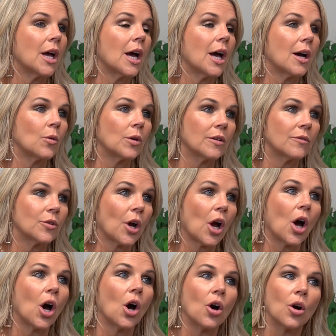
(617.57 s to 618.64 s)
However,
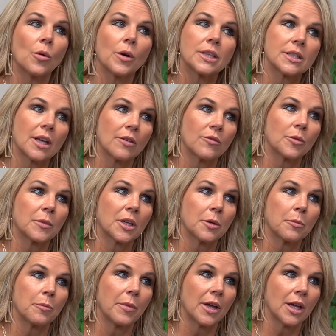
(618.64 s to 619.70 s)
I always have them
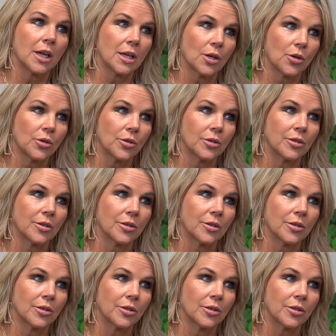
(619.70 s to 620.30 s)
compare.